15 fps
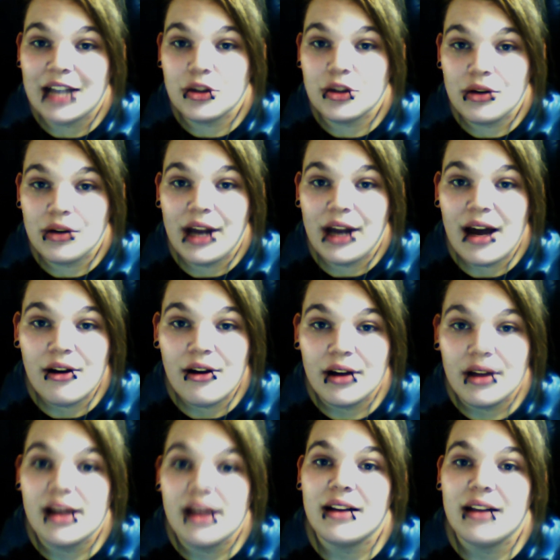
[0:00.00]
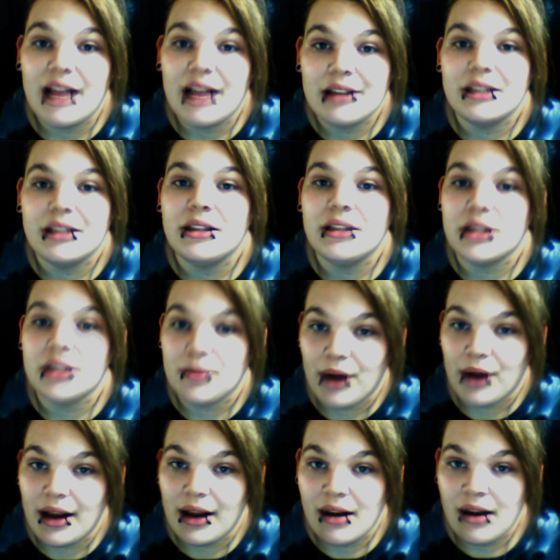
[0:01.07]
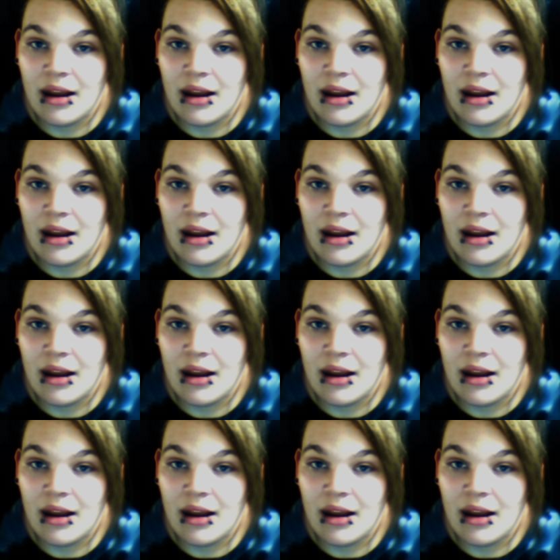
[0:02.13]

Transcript: jewelry out, it allows it to spread.